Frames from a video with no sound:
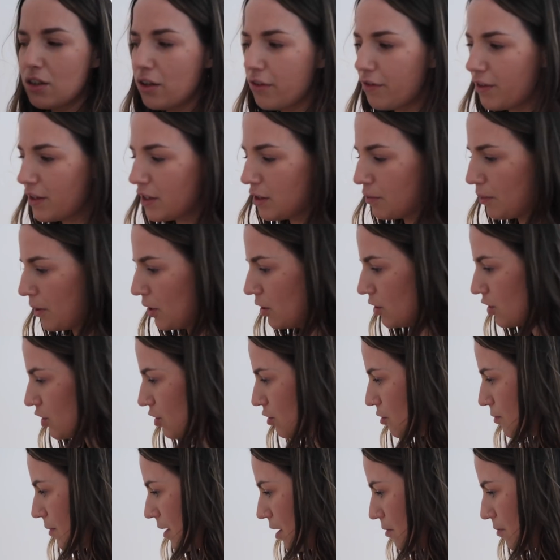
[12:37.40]
don't know if I spoke
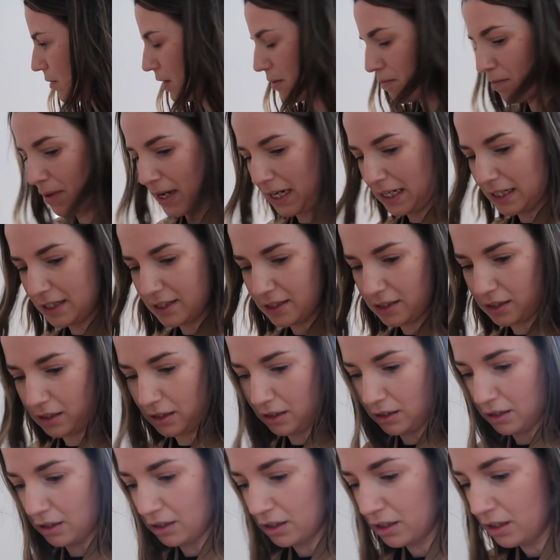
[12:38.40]
to you about my
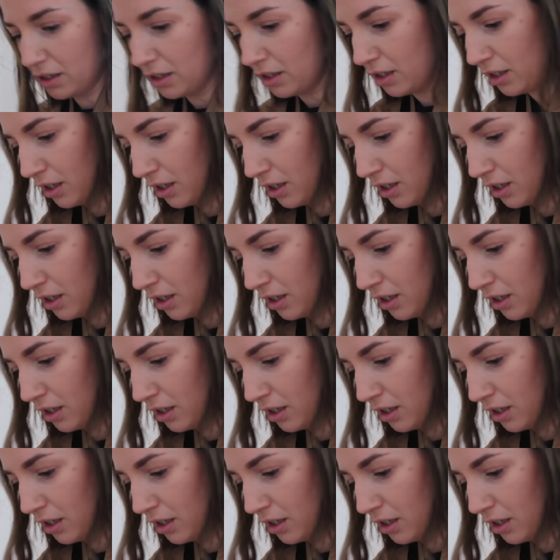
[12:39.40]
basin.